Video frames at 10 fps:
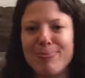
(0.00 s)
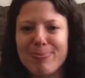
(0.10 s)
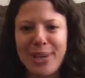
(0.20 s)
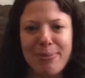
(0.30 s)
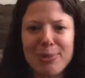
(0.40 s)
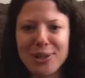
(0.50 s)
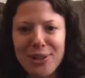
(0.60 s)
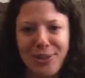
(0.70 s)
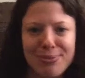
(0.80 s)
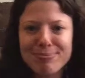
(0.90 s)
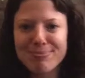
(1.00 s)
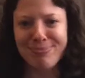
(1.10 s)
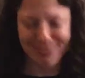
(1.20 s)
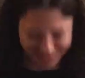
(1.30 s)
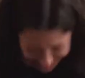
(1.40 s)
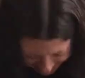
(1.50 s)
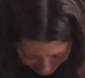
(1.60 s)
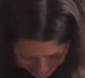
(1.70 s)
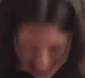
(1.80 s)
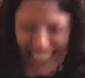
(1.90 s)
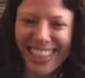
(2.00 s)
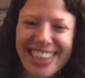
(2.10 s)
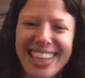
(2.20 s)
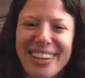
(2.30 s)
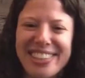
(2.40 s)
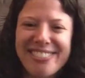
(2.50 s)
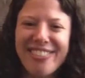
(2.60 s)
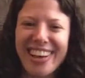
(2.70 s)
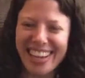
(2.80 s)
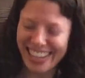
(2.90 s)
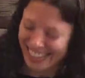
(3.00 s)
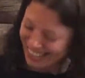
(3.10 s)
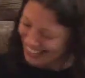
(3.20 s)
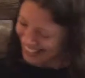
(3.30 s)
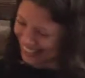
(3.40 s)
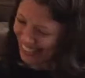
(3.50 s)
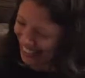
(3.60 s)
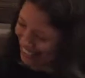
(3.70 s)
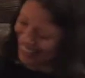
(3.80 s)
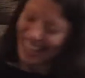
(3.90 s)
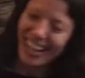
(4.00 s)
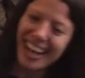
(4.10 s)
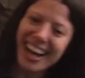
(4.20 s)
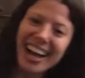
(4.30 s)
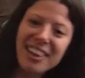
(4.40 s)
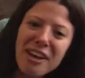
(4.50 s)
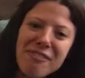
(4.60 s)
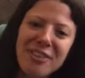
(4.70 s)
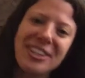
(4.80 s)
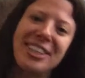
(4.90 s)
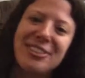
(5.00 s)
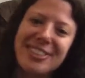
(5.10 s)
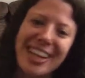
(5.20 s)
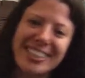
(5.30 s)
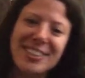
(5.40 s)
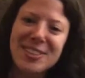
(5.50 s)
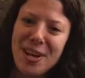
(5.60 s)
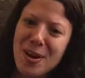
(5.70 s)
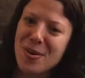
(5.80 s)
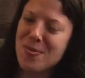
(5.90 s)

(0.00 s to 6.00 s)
People. That was fun. I love learning new signs too.